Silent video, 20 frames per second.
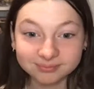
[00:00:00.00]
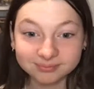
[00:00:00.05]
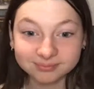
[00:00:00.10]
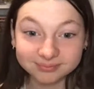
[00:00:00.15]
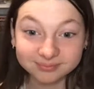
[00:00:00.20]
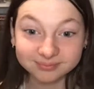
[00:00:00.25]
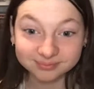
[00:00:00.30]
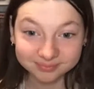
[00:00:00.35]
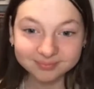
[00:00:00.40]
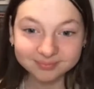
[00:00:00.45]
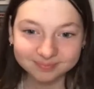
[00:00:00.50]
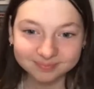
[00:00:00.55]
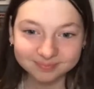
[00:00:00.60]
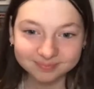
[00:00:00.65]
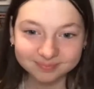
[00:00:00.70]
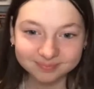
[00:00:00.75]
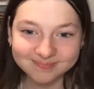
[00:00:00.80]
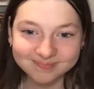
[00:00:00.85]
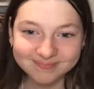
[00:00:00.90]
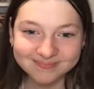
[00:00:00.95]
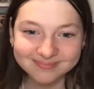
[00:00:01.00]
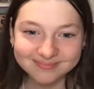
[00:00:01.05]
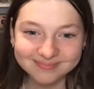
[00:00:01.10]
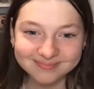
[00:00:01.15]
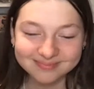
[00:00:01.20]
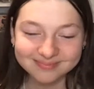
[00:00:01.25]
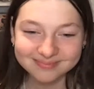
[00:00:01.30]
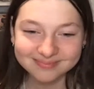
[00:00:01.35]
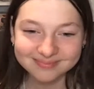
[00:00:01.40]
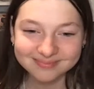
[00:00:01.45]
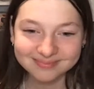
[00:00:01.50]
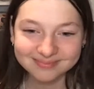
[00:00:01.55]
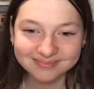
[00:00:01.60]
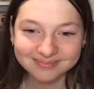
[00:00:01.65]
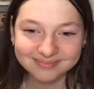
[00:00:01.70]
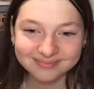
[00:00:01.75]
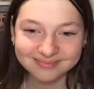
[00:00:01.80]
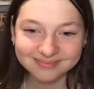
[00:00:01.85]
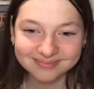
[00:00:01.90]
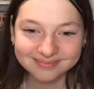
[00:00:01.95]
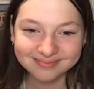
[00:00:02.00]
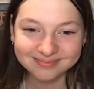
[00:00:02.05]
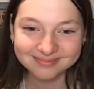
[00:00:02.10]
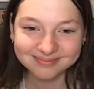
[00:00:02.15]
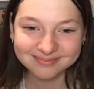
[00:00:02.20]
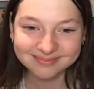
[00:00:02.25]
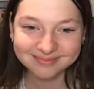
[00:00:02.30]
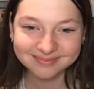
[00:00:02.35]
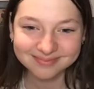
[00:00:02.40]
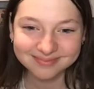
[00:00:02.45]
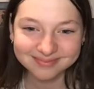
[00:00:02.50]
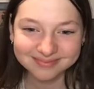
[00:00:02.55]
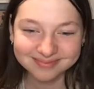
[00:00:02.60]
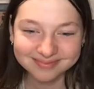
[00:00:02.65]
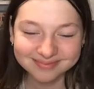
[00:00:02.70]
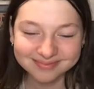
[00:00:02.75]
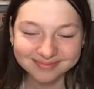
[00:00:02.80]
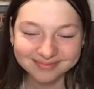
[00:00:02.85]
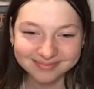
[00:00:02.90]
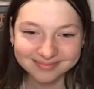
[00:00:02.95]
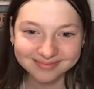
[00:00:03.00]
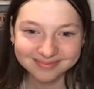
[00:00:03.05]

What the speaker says: The person shown says nothing.